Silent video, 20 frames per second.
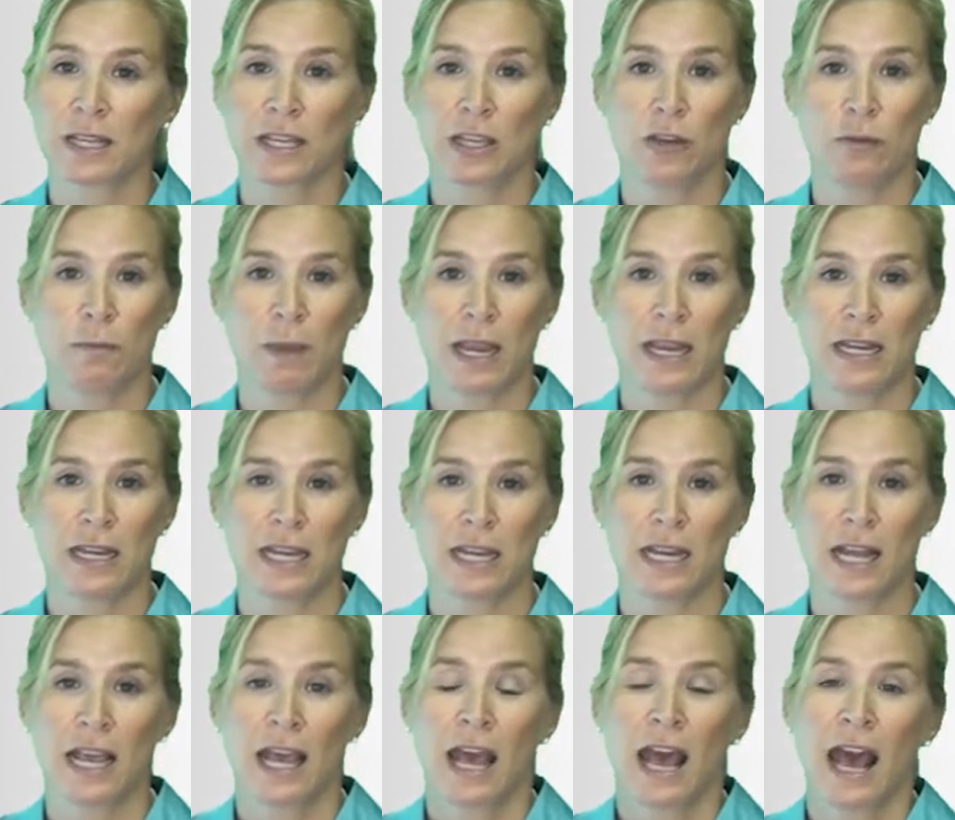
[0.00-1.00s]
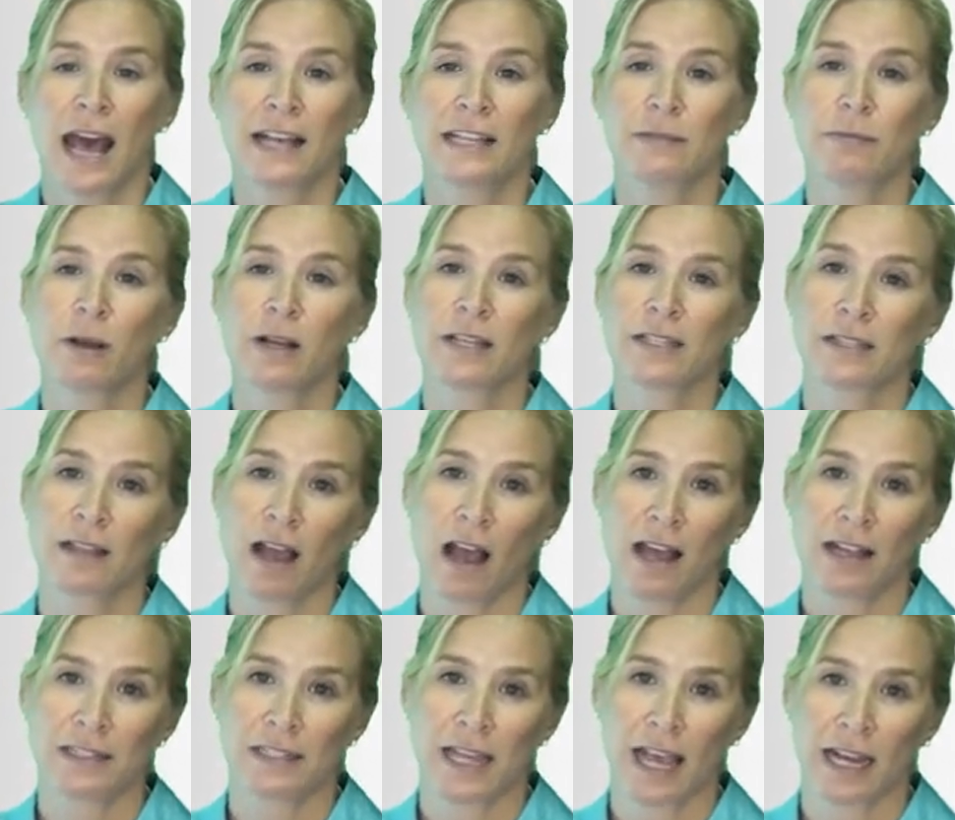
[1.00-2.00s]
that you may need, as well as
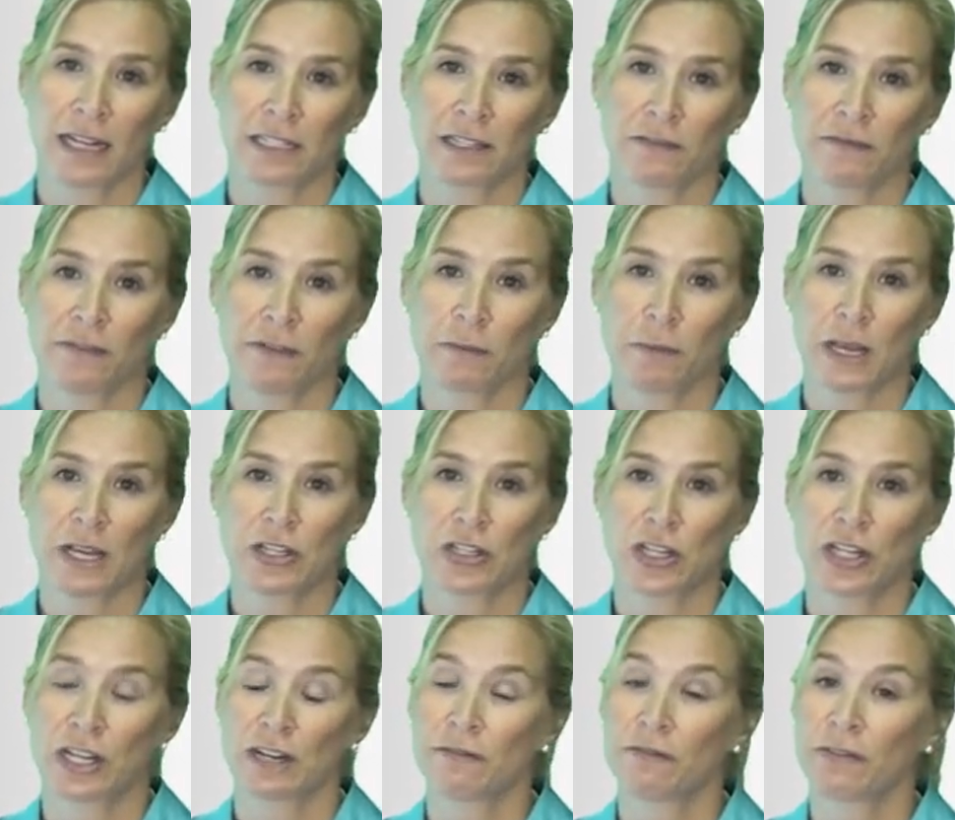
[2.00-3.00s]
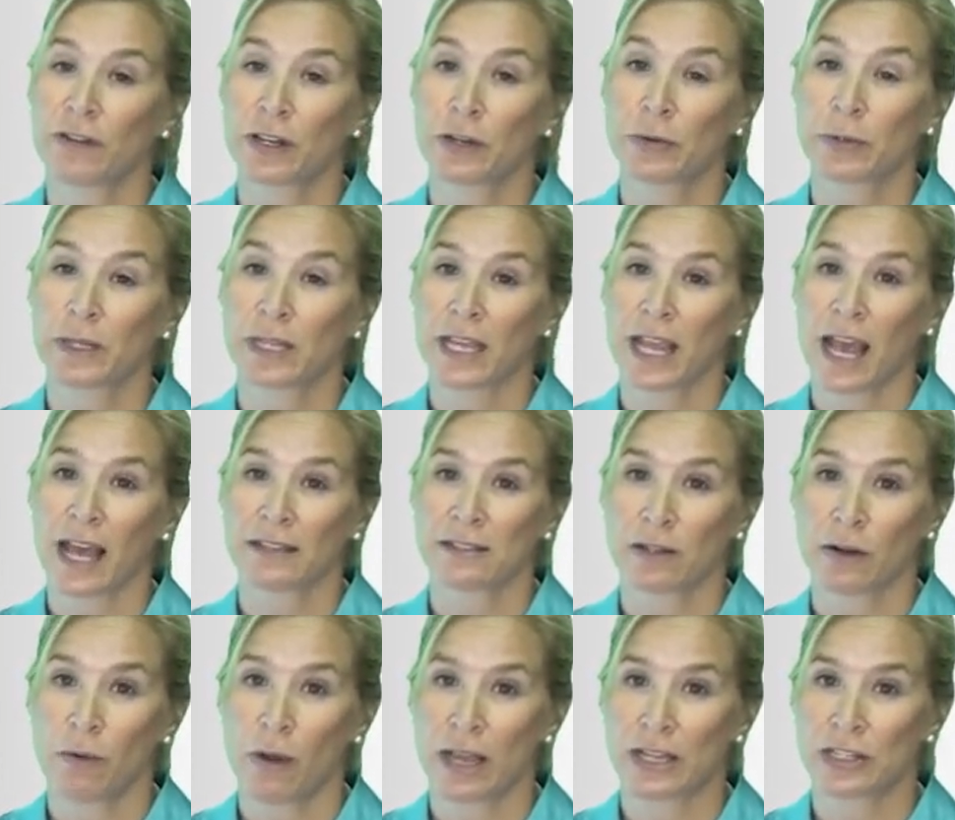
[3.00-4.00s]
contact information and frequently
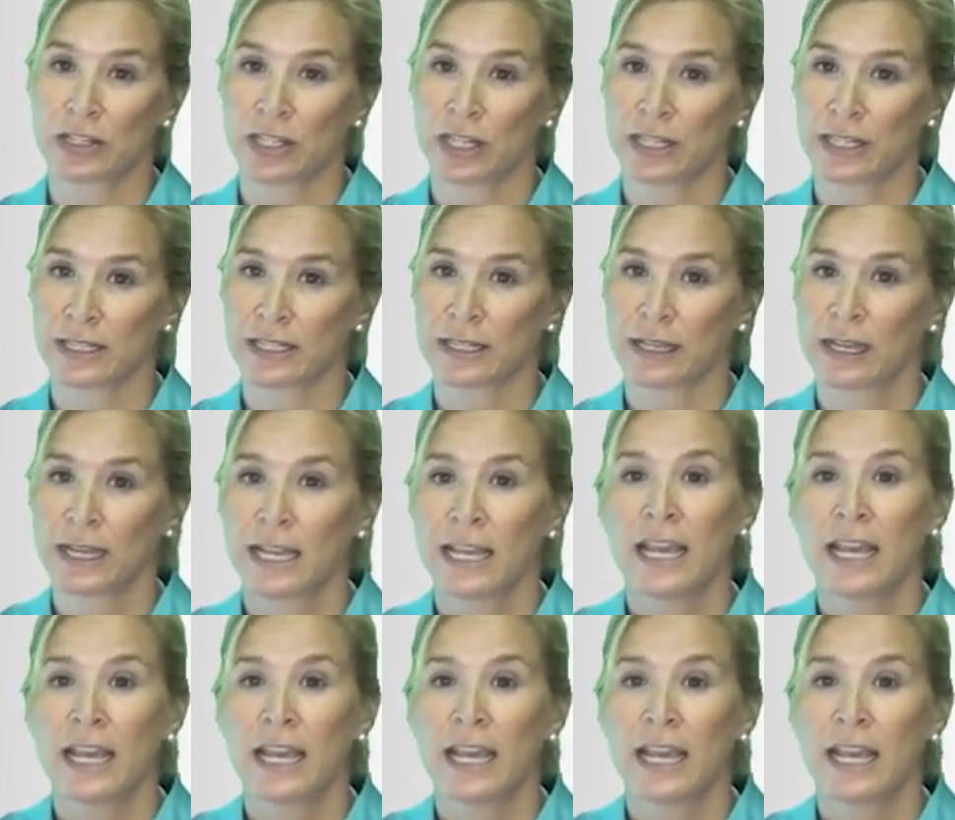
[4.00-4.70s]
asked questions.